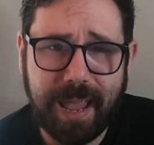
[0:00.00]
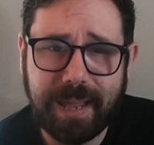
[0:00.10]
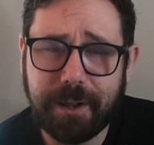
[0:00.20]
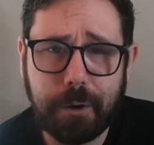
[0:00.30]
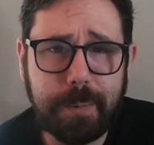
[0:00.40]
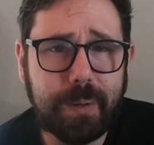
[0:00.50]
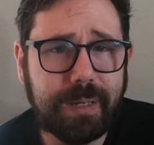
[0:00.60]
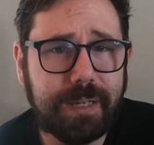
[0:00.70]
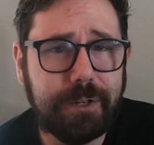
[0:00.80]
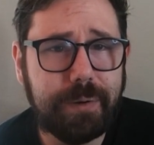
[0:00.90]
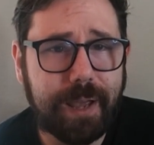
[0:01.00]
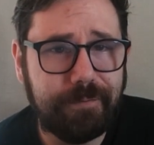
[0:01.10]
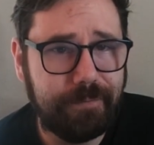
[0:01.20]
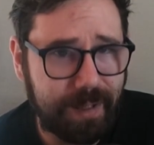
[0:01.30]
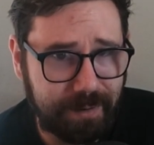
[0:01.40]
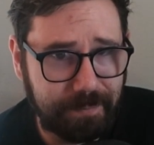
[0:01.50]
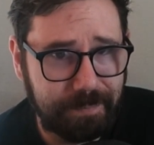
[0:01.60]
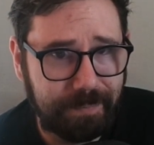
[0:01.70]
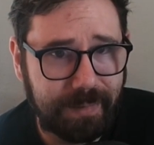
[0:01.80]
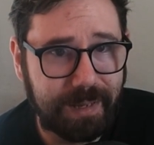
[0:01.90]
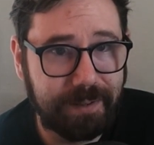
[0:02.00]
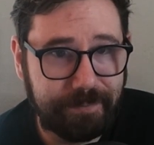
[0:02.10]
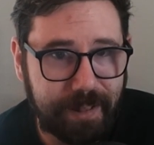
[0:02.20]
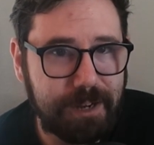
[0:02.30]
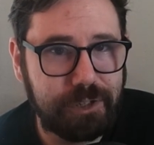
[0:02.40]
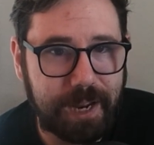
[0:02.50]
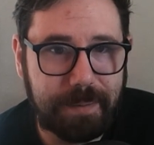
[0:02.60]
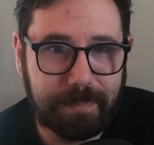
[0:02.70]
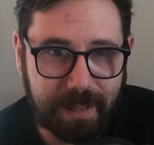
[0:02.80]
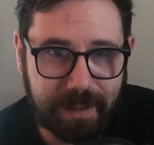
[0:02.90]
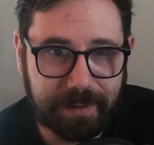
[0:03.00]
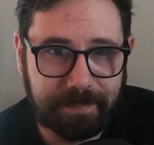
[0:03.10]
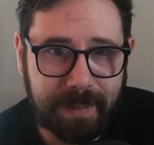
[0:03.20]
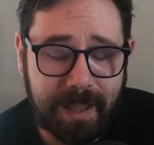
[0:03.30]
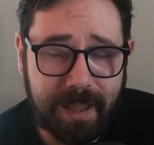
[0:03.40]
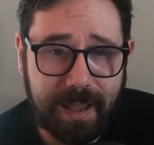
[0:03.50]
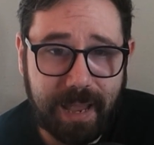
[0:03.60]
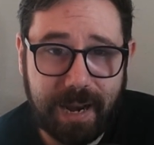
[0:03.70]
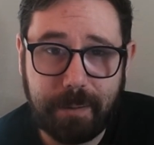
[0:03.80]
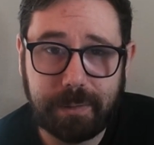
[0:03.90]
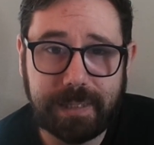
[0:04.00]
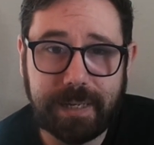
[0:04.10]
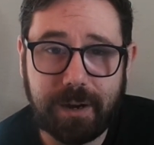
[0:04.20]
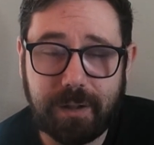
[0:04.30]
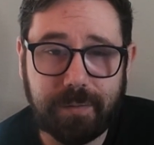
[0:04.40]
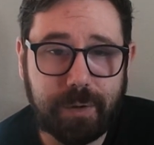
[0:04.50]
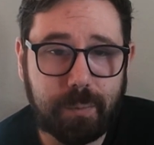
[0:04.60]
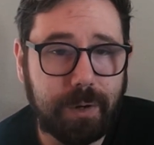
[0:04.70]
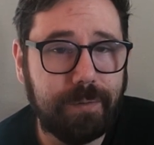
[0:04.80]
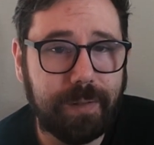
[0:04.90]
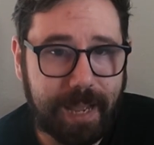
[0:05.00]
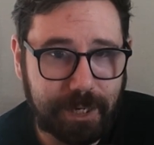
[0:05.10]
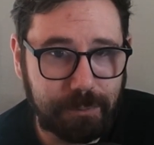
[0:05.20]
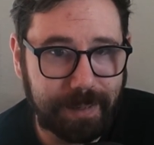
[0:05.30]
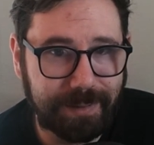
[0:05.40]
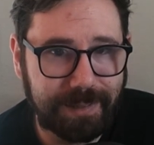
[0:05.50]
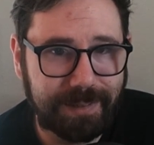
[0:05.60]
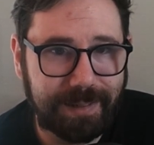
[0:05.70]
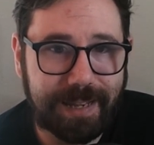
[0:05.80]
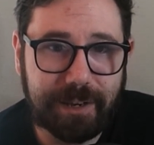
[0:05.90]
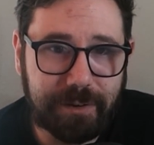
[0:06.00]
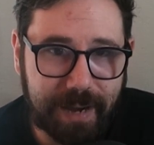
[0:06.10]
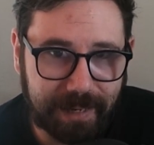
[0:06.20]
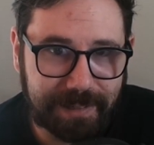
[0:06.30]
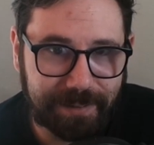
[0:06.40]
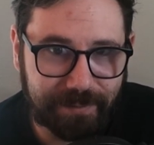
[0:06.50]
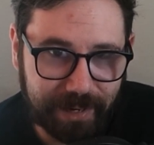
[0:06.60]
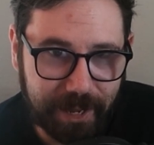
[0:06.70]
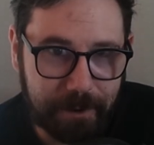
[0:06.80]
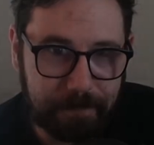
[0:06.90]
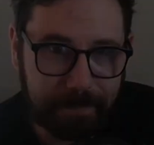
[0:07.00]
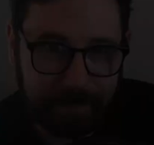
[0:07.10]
And I hope you continue to have fun in the flesh and blood. And I will see all of you wonderful Ashwings in our next video.